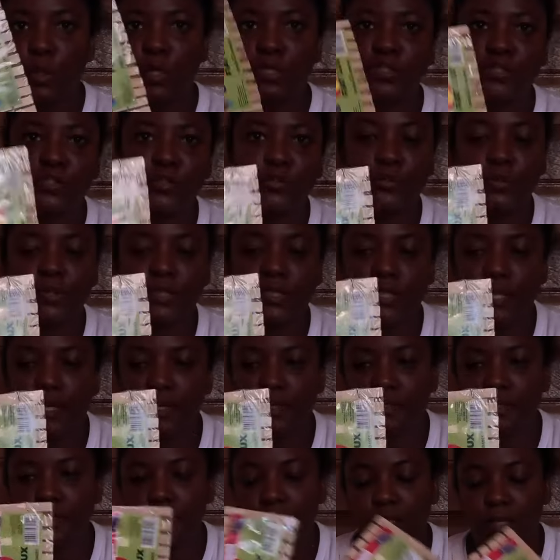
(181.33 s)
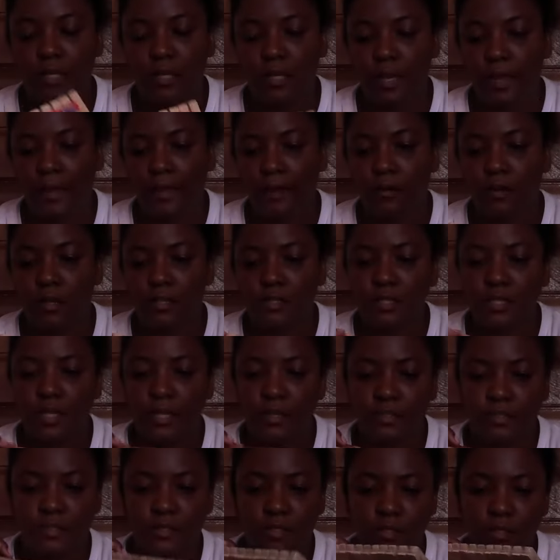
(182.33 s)
was 260. I got
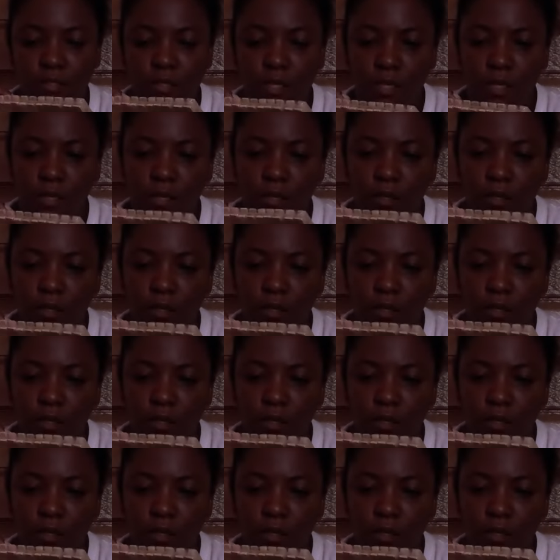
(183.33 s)
this